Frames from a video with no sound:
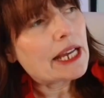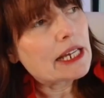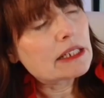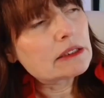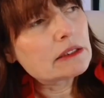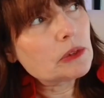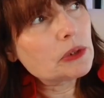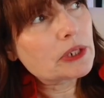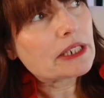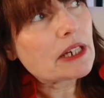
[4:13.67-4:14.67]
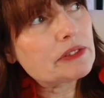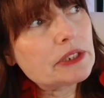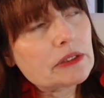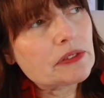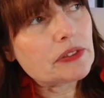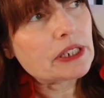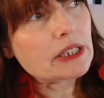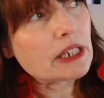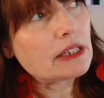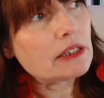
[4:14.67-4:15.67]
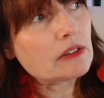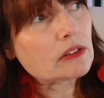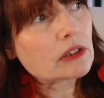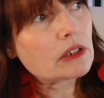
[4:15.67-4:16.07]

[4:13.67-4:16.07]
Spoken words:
And you can have the other thing is,